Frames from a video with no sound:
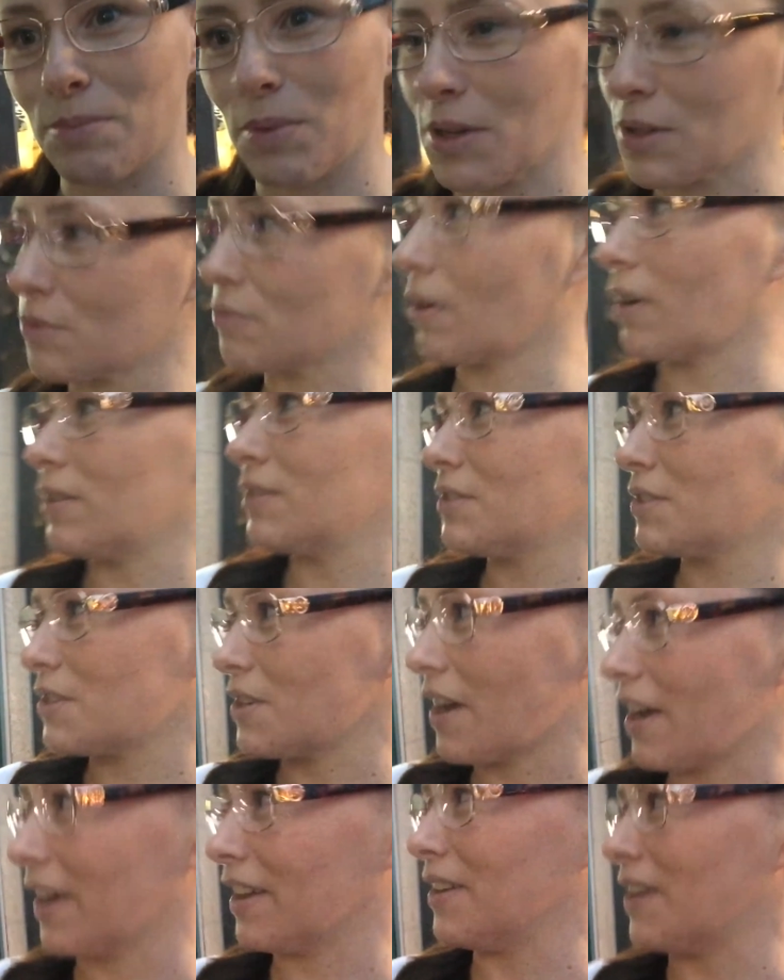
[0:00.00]
because Roland and
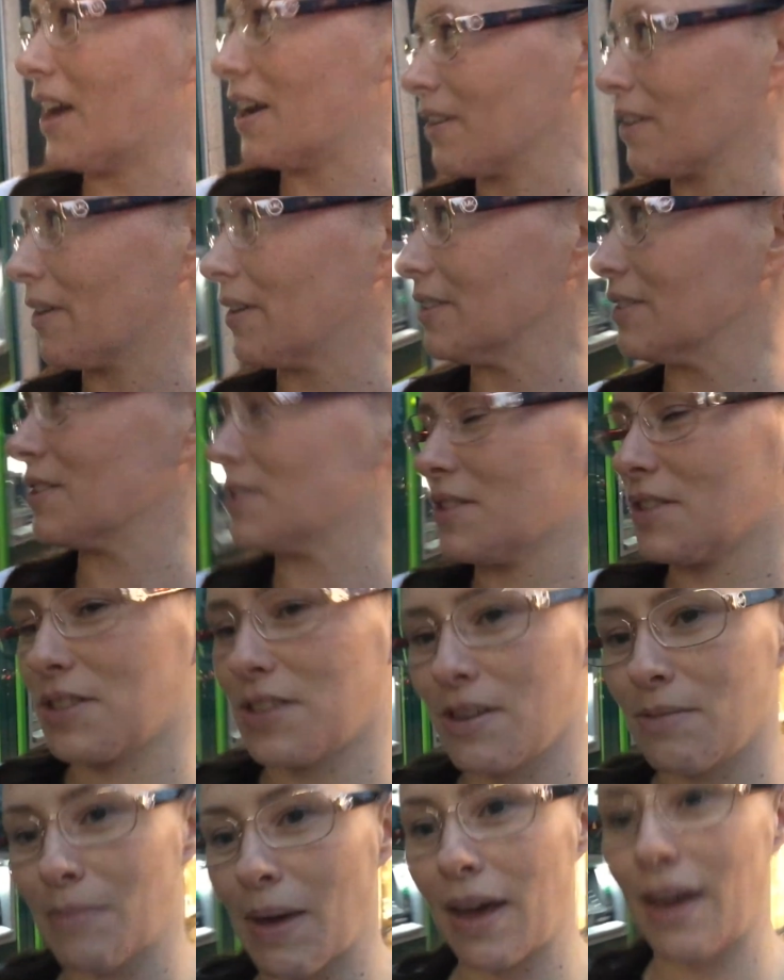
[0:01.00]
I are now going to the
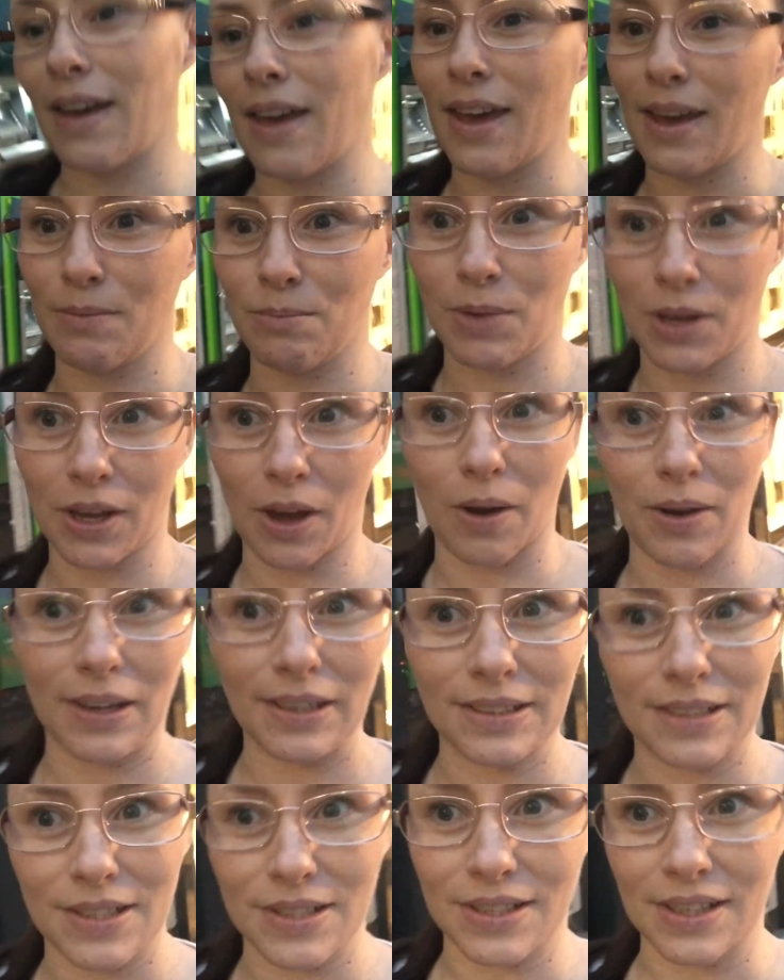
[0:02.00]
cinema and we're going
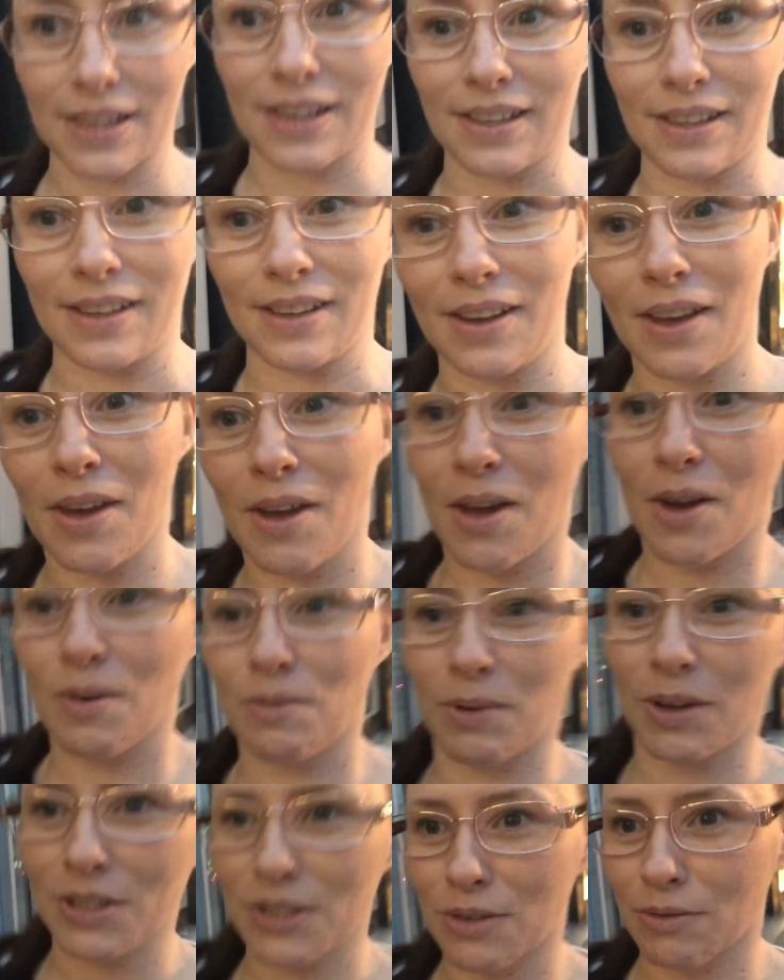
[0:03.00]
to see
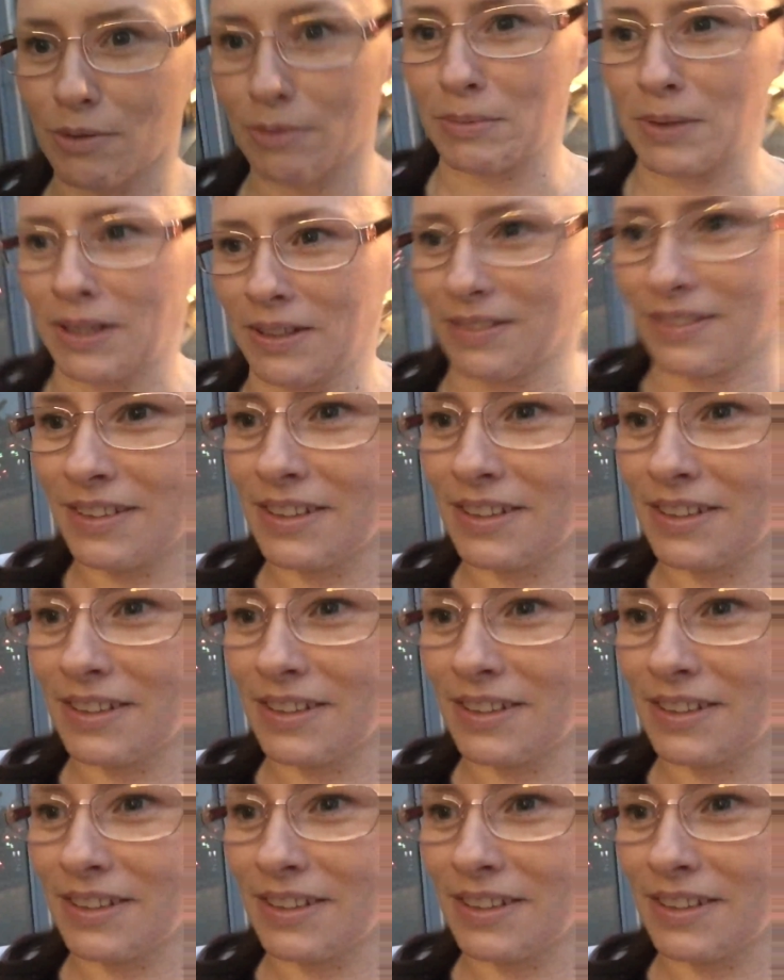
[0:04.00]
Wonder Woman.